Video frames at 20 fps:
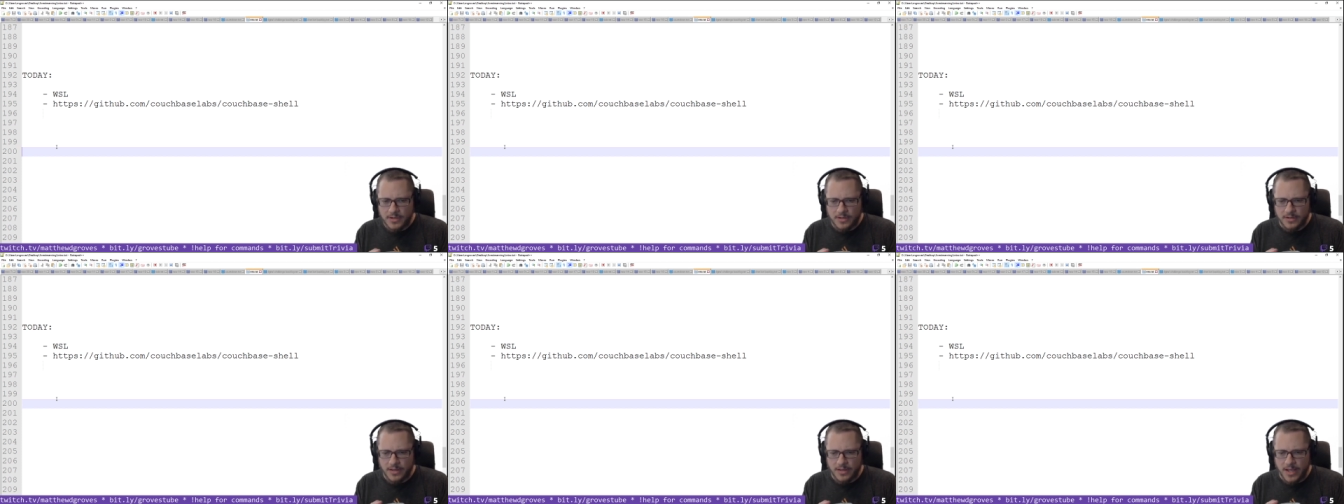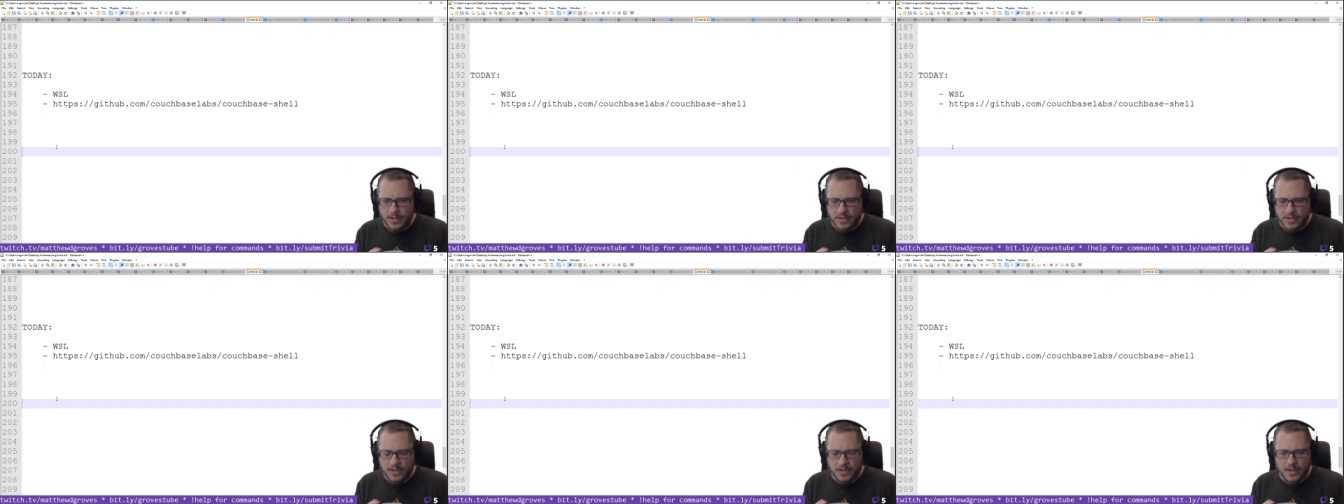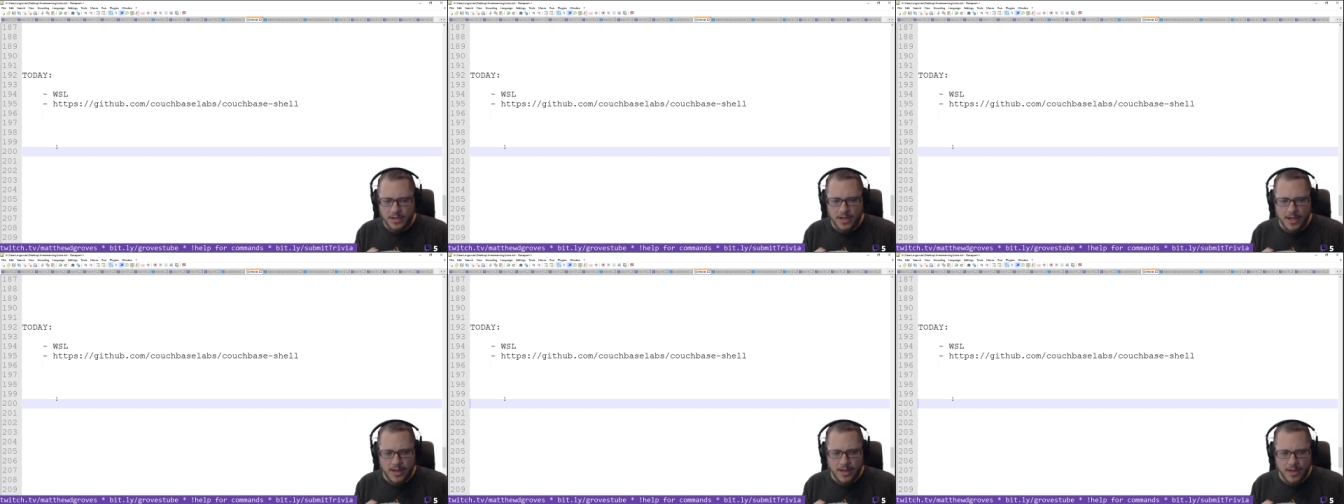
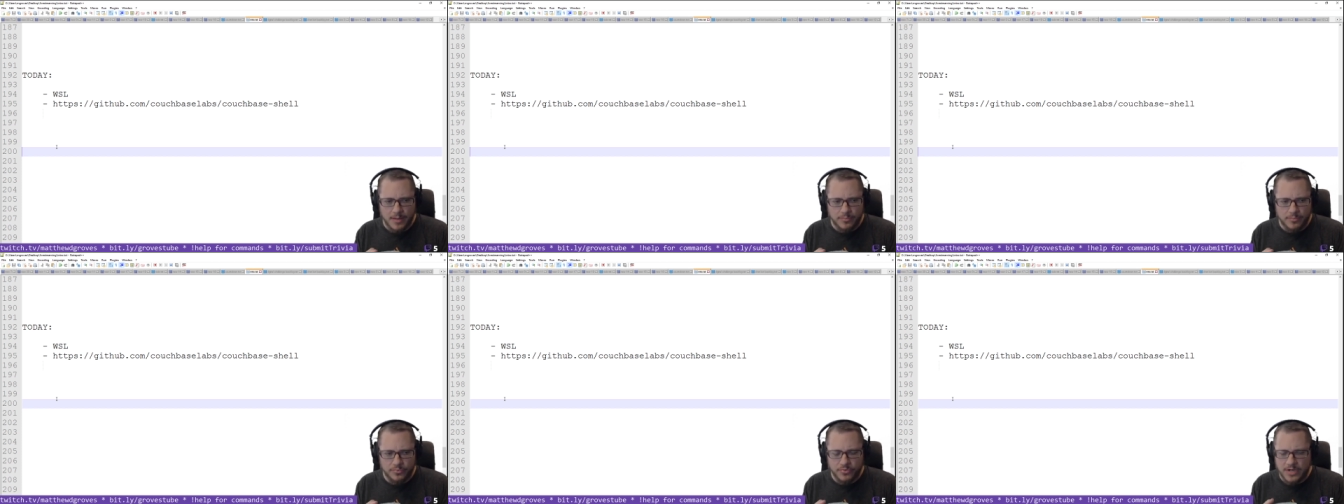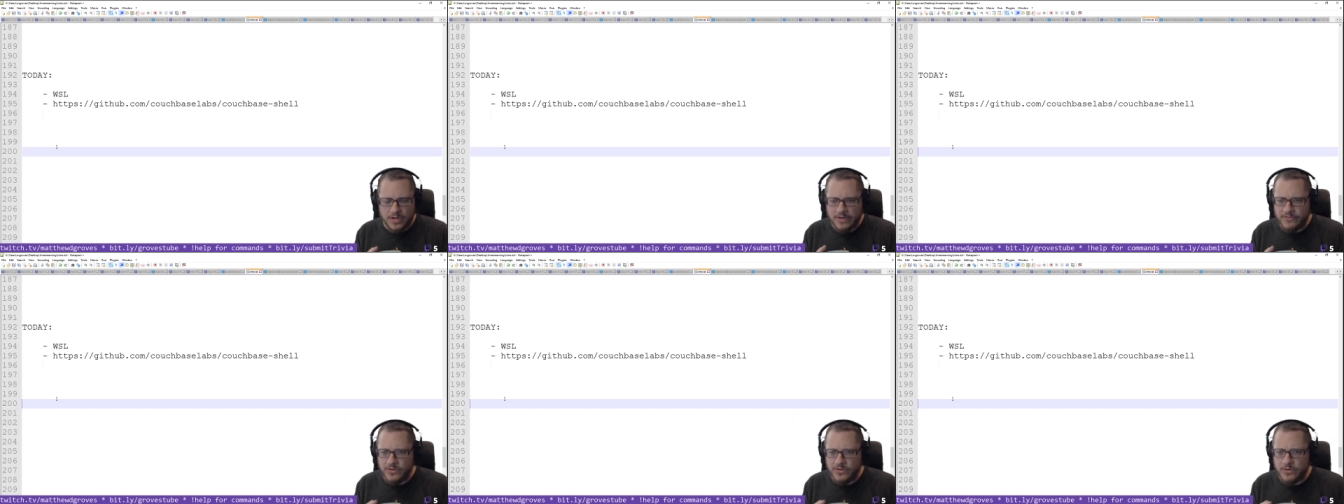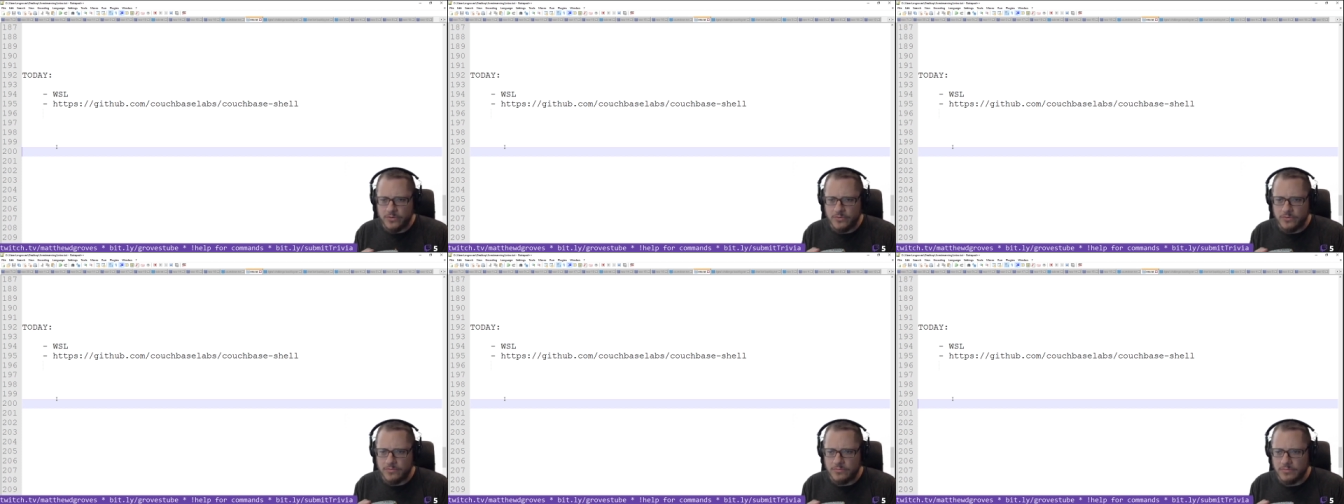
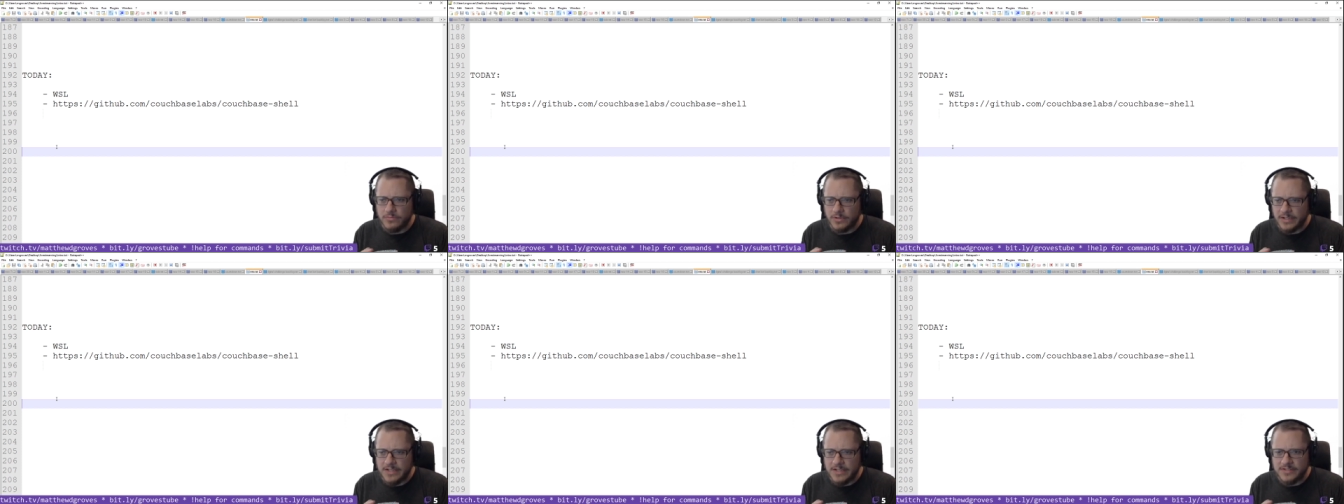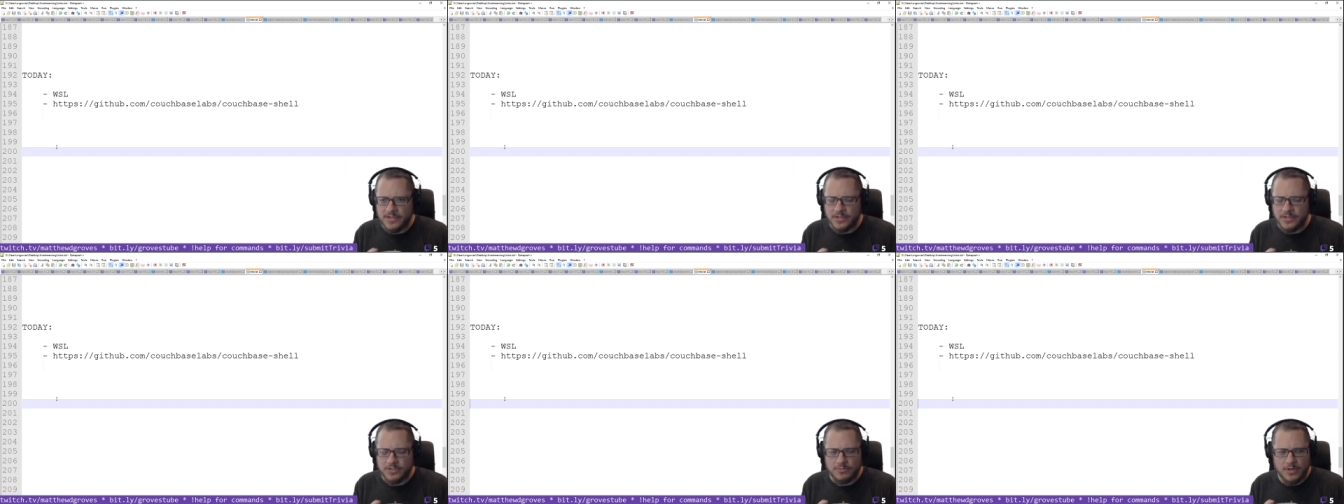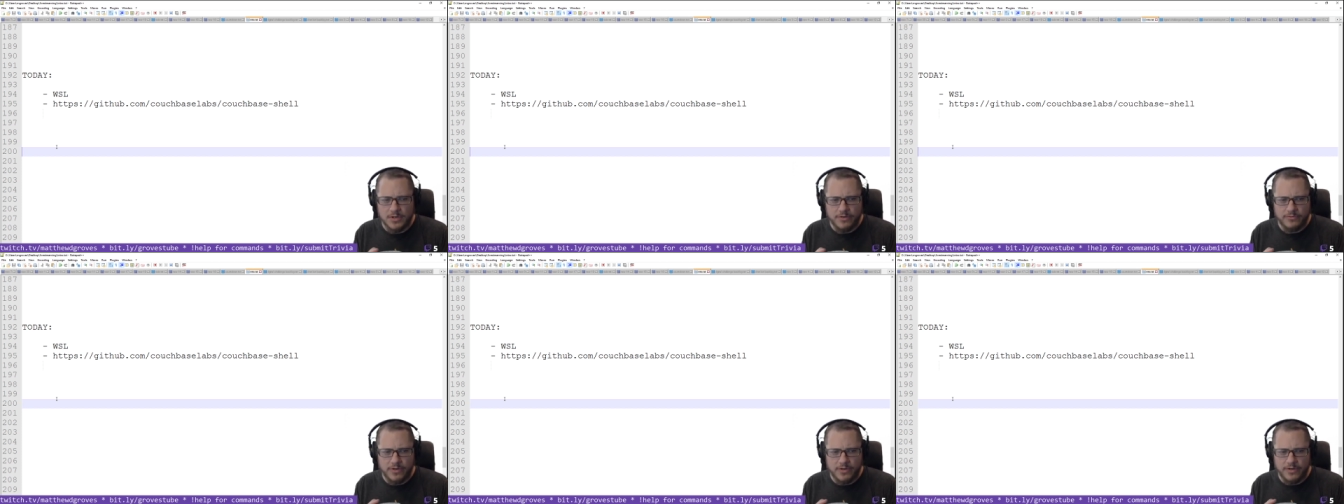preview releases
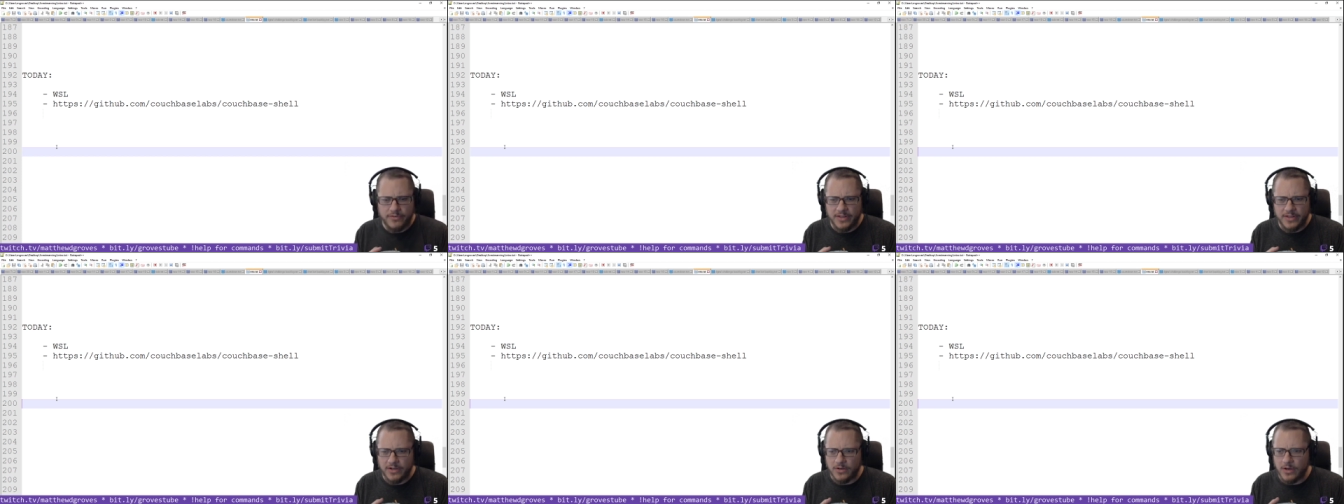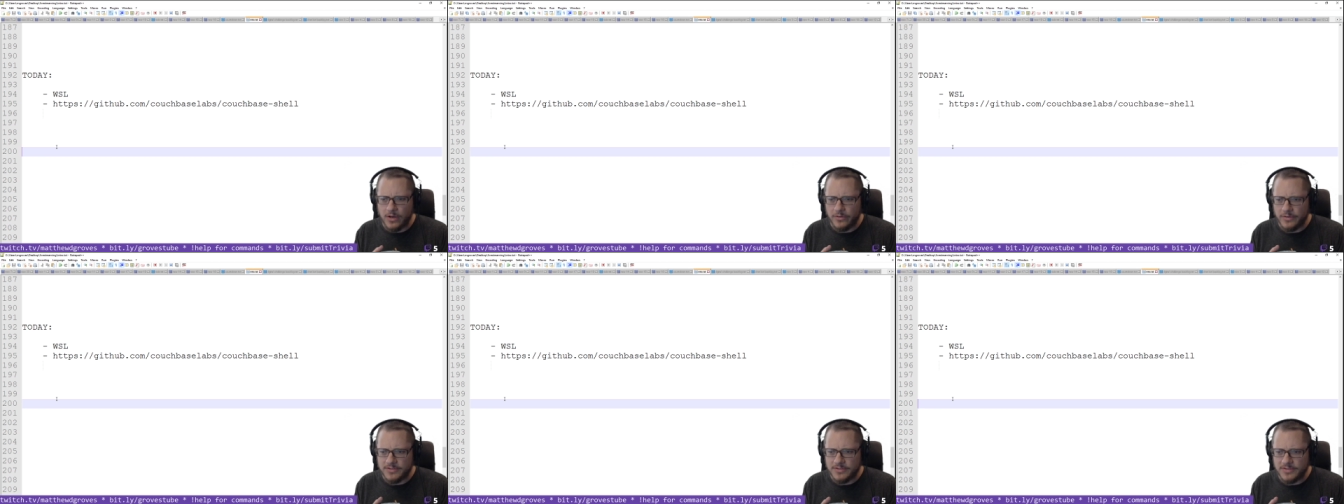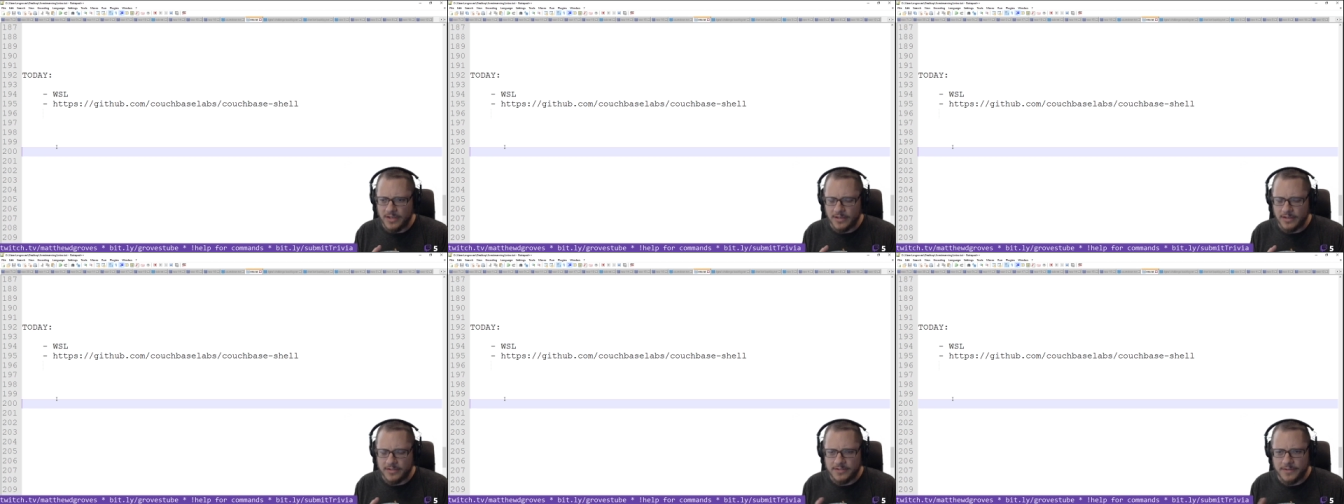or whatever they call those
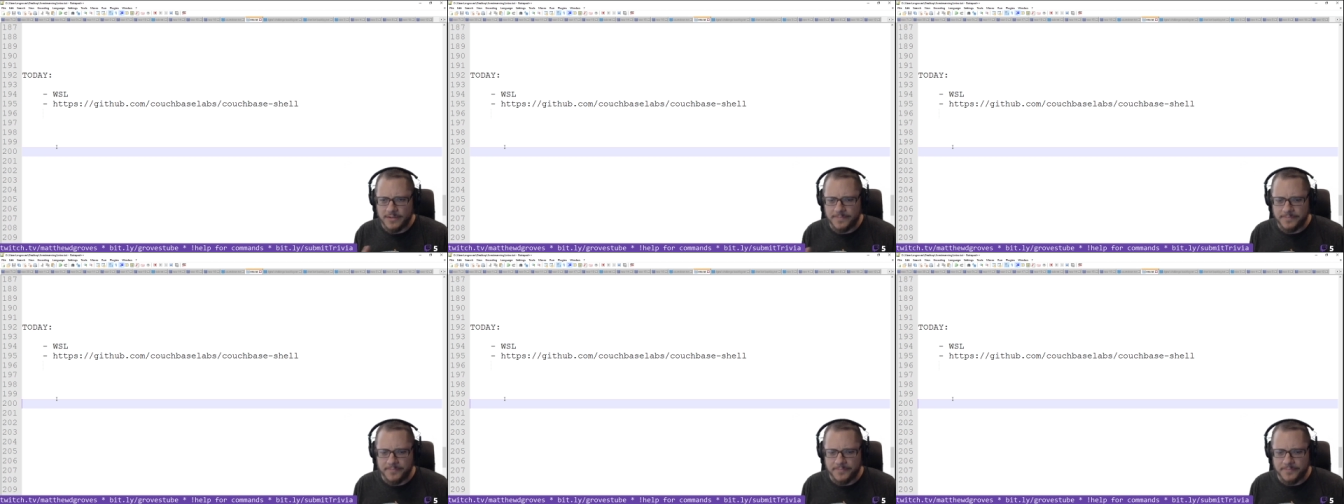things.